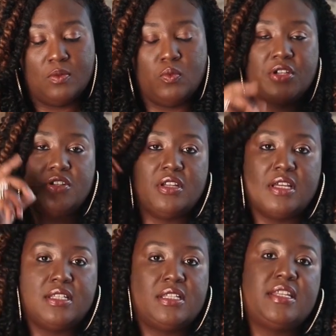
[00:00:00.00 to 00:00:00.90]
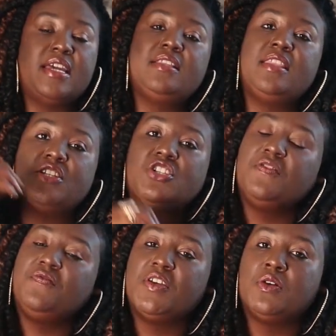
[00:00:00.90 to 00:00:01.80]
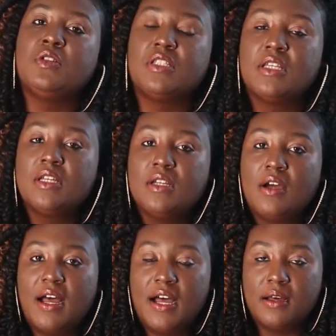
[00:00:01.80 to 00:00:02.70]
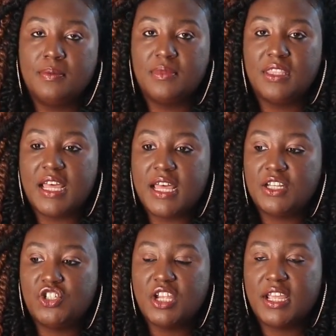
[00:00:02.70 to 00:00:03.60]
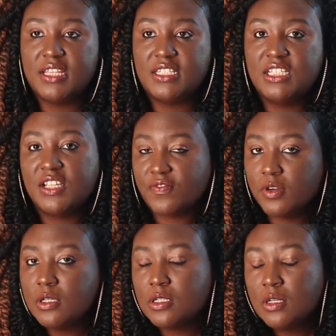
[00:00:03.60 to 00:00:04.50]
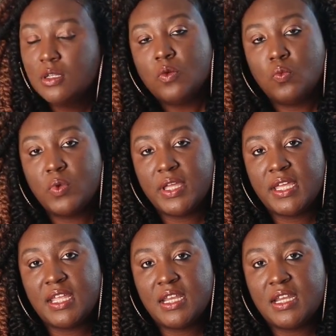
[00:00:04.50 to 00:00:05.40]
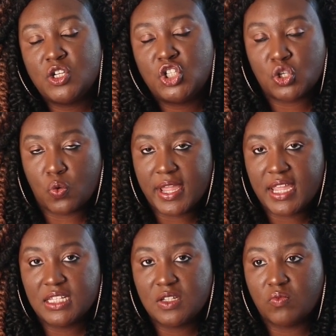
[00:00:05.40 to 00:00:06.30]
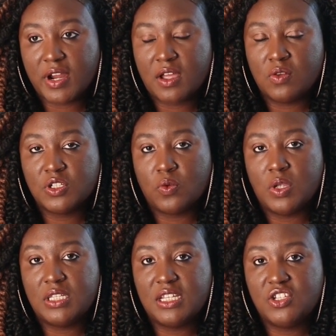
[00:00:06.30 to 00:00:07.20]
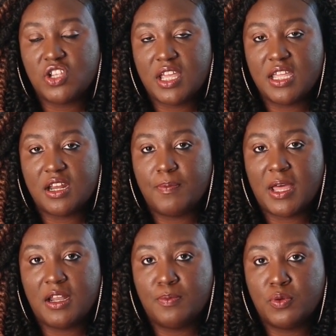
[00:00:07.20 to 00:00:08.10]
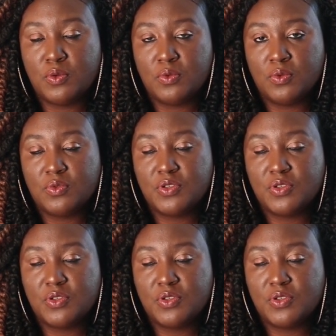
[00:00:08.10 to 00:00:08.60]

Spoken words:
Winter does say that she feels that Jay is different when Joy is around. So we see Jay get up out of the pool.